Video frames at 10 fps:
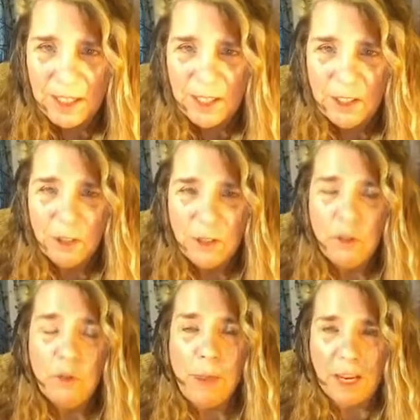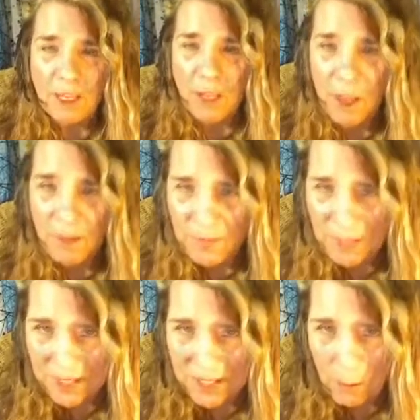to make love to
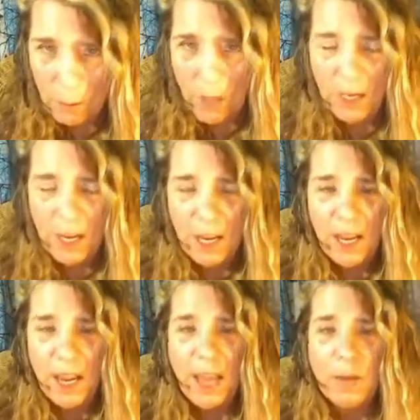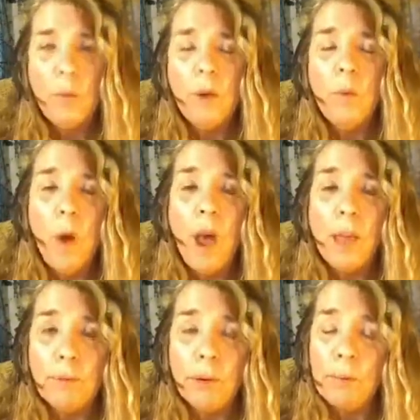someone, and we want
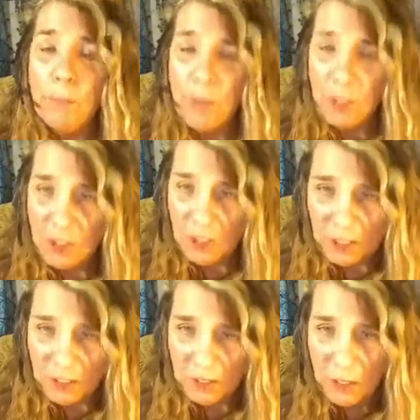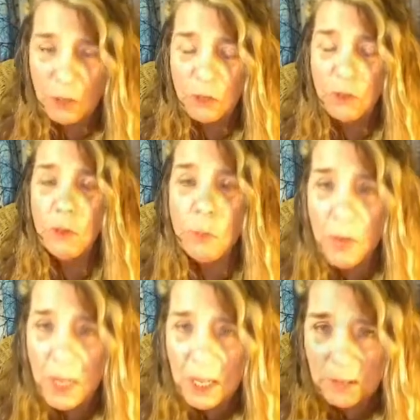permission to
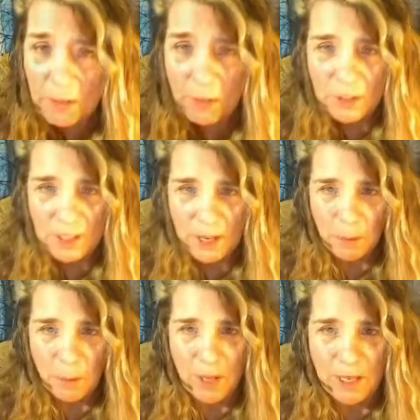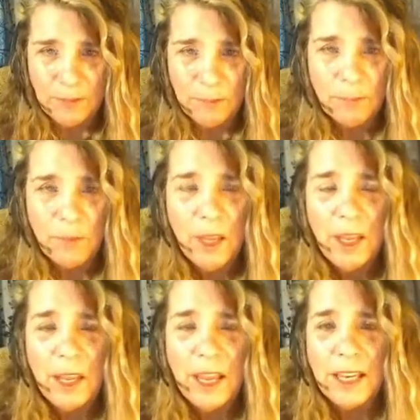read for someone.
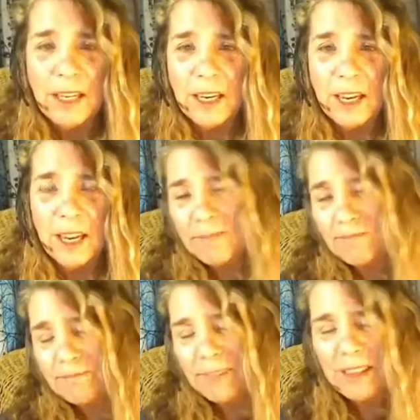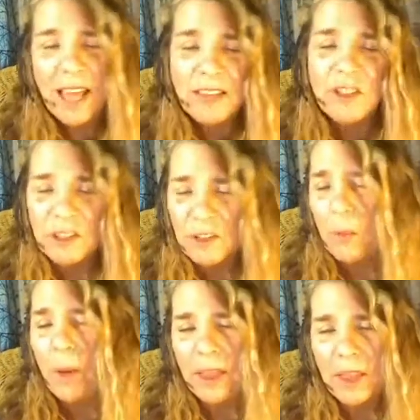And that's just the way
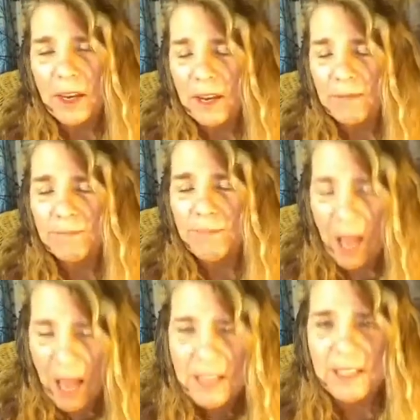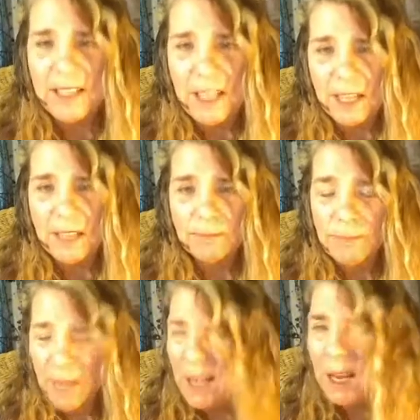that I see it, and
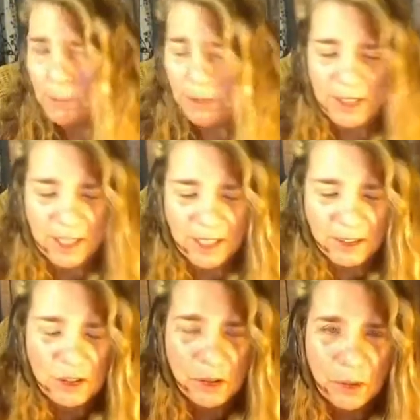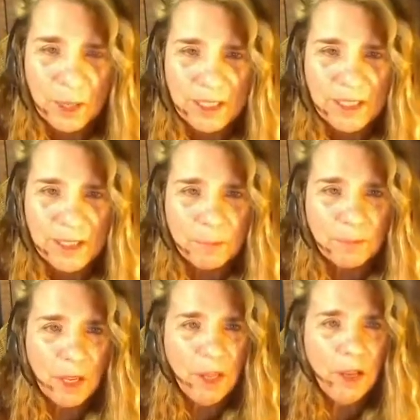I'm sticking to it.
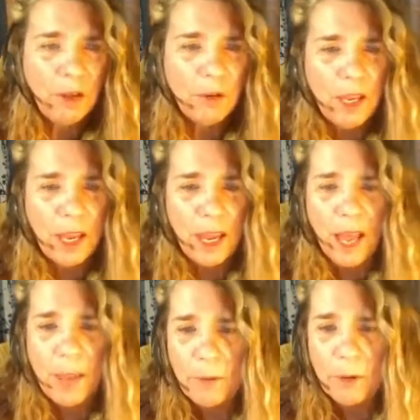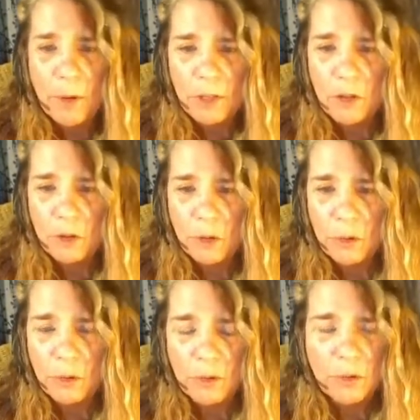Okay, I'm going to
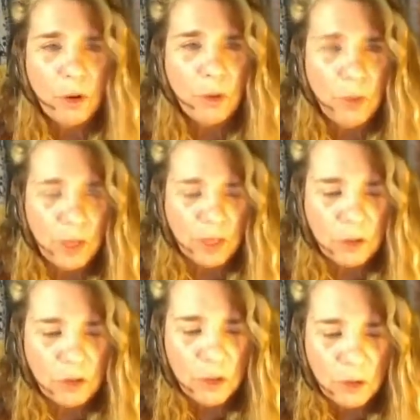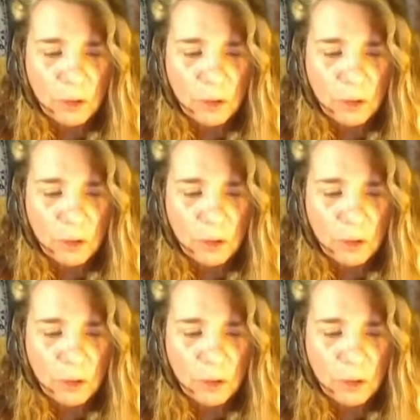go into